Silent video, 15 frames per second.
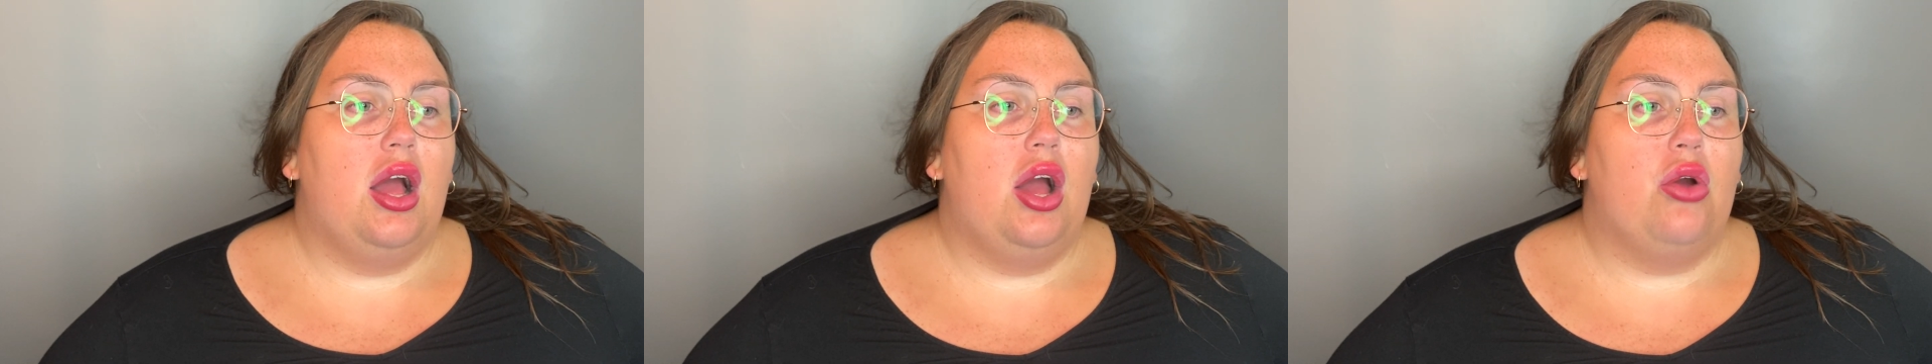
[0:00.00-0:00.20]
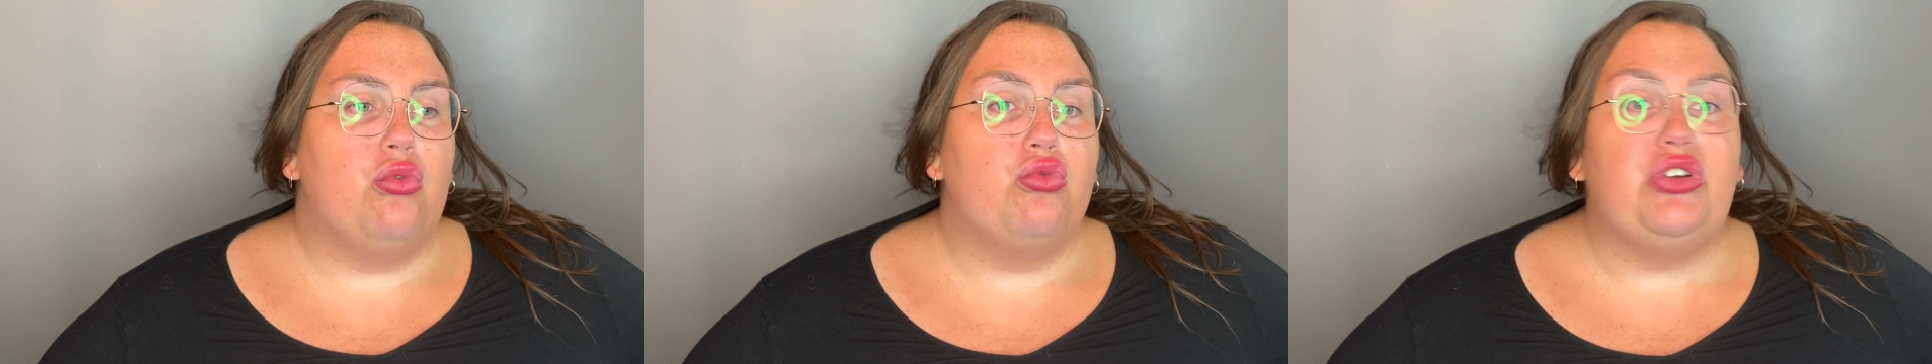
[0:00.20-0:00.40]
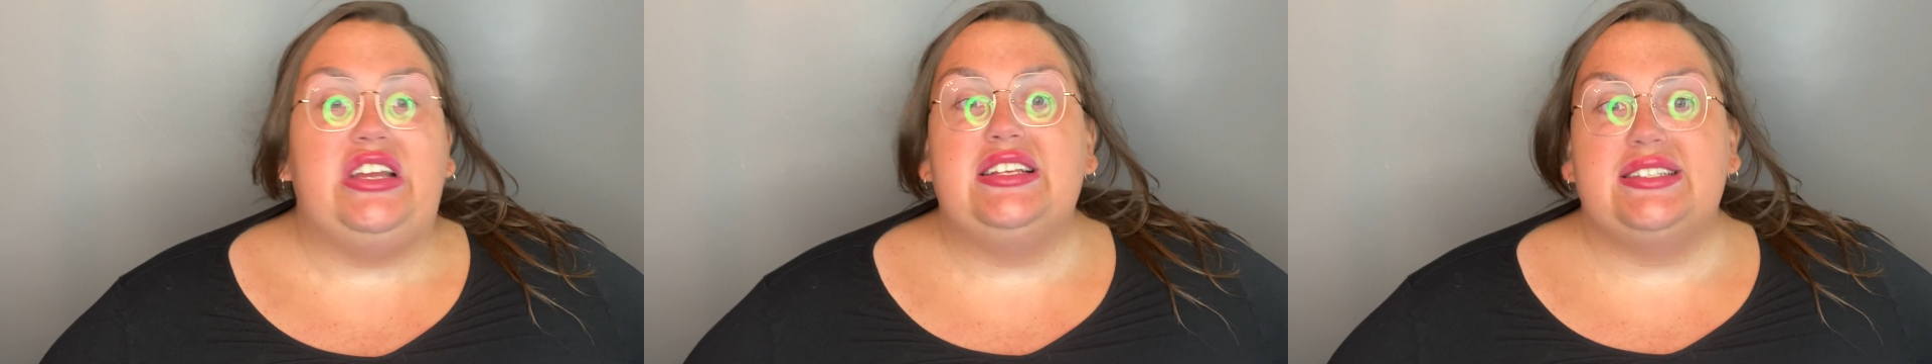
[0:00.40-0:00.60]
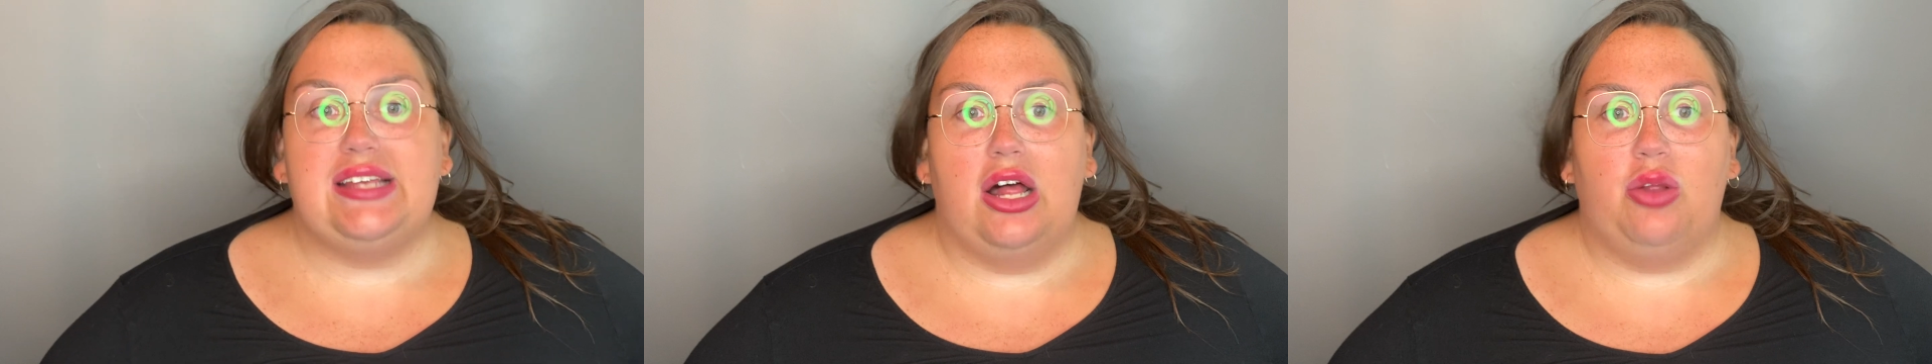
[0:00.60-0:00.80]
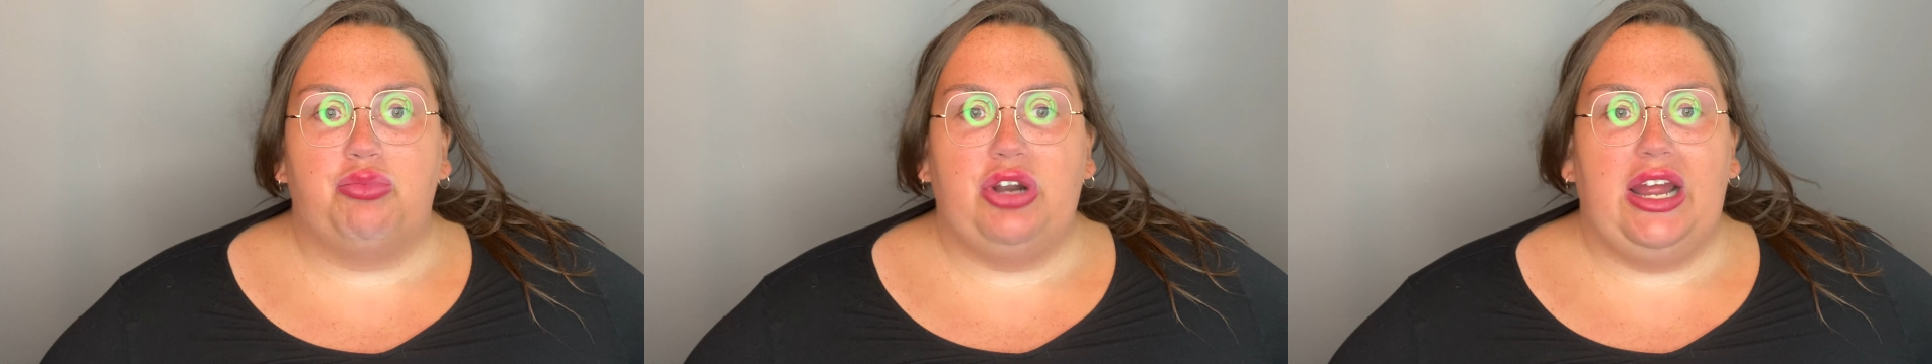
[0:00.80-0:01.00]

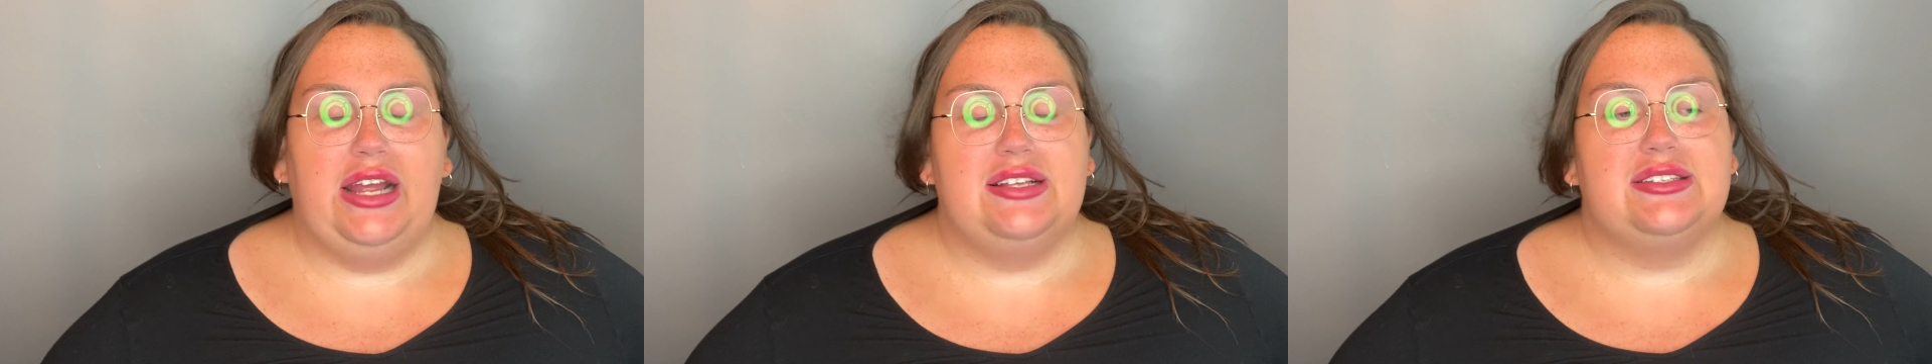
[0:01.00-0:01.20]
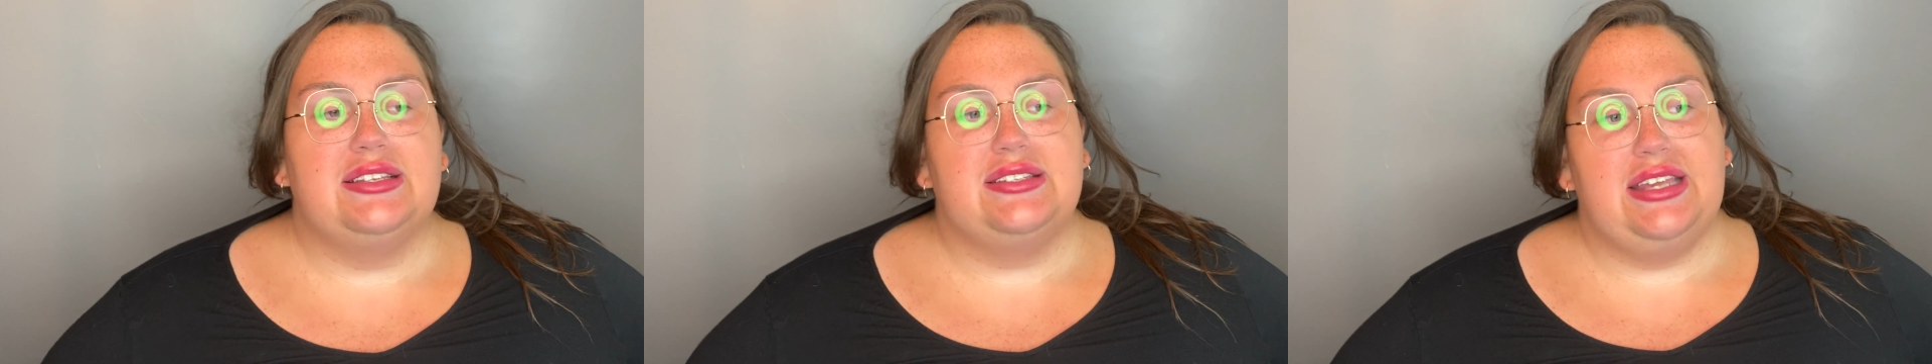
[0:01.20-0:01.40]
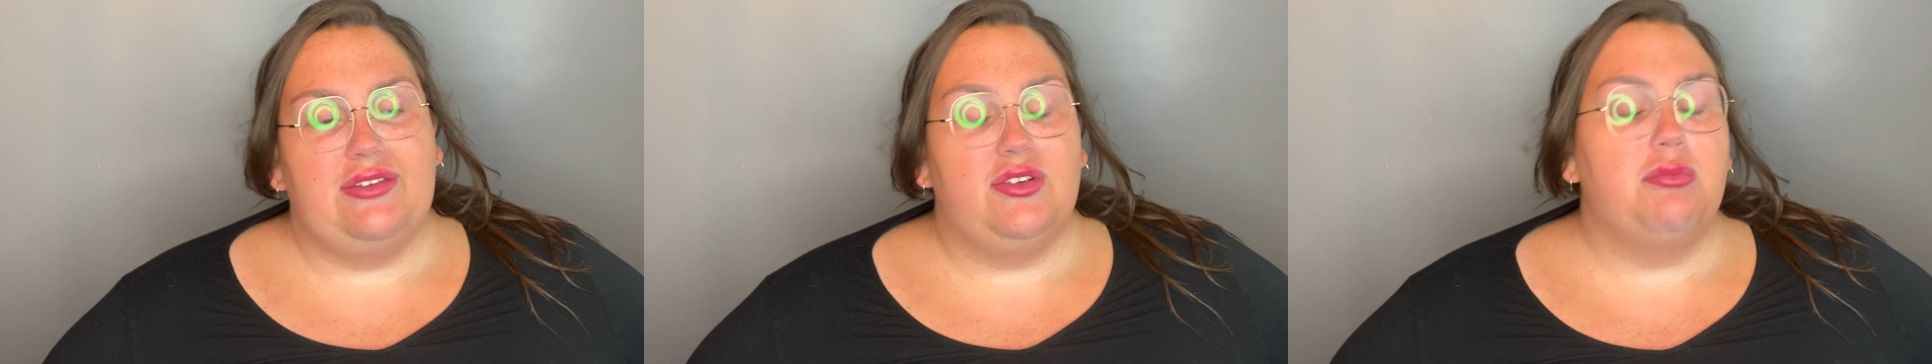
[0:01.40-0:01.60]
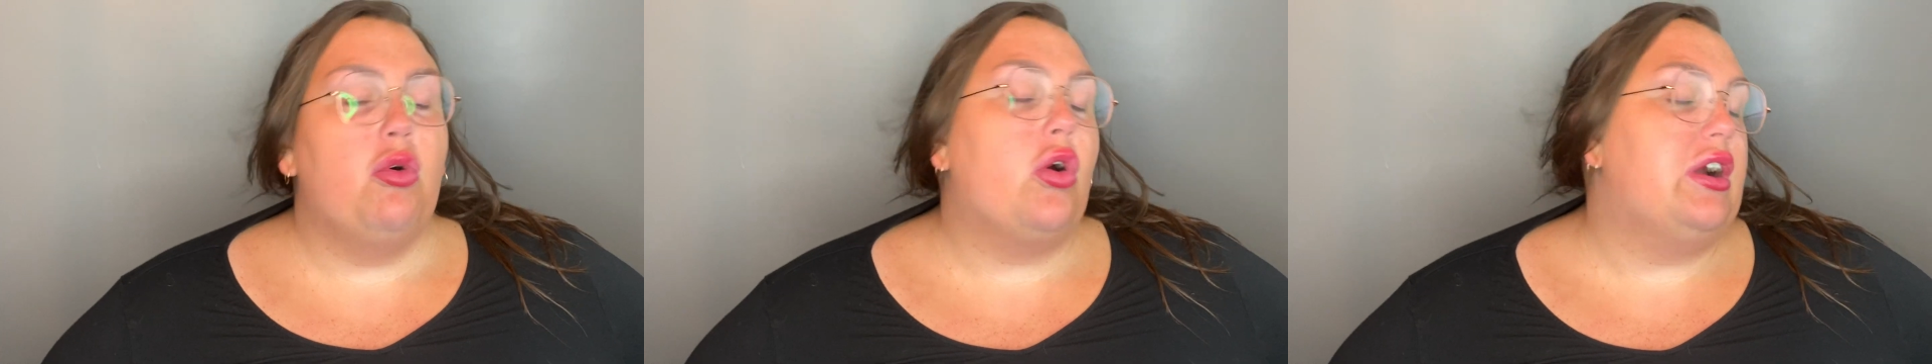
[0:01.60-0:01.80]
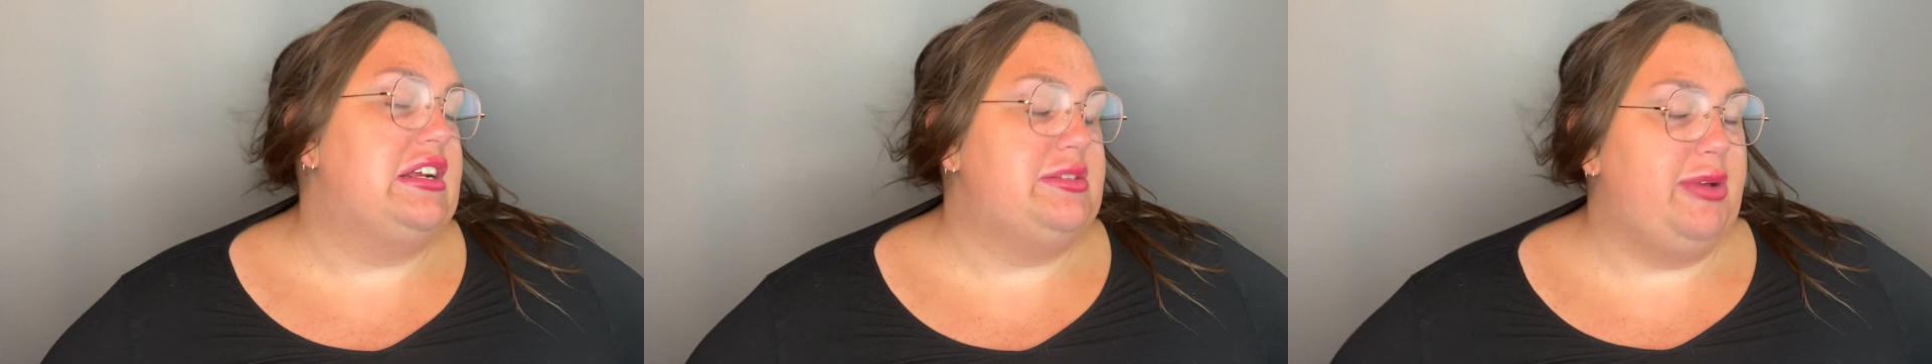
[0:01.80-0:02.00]
resale price is even
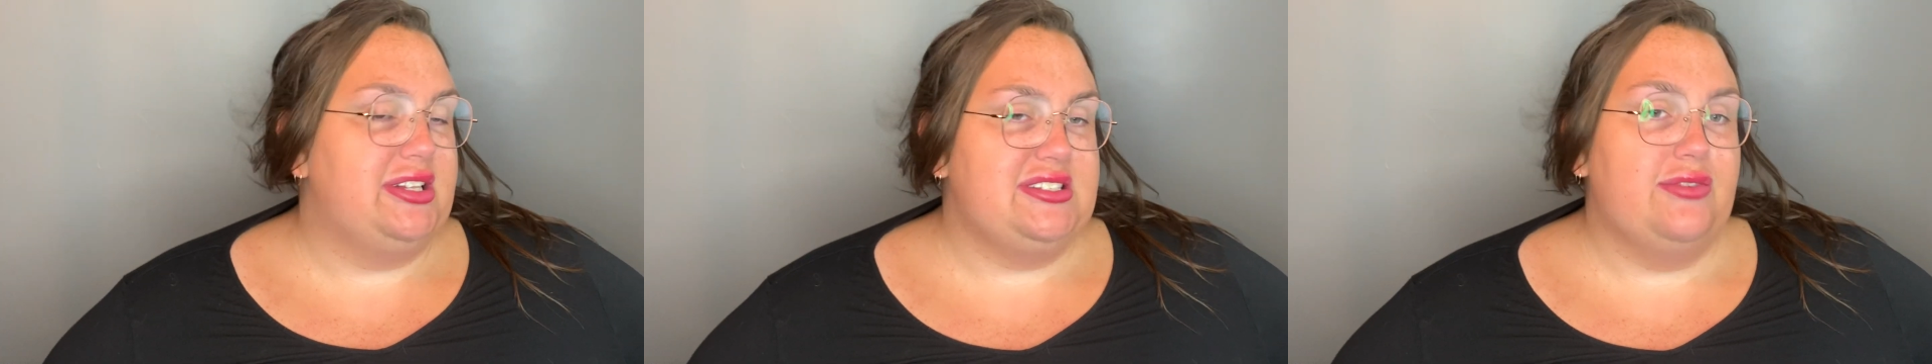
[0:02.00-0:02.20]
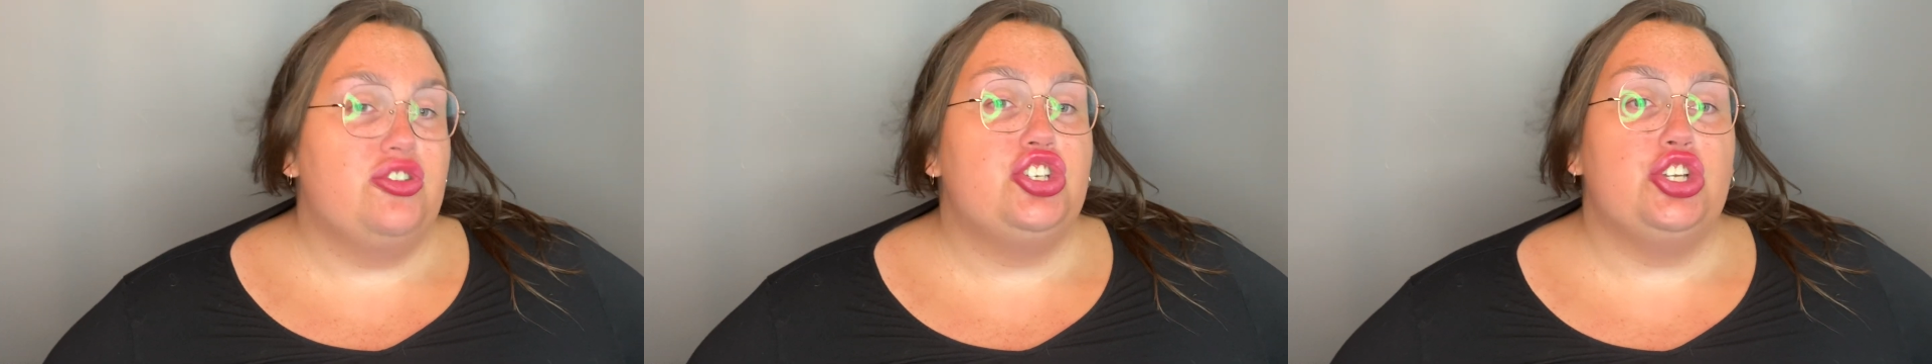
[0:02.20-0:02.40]
more expensive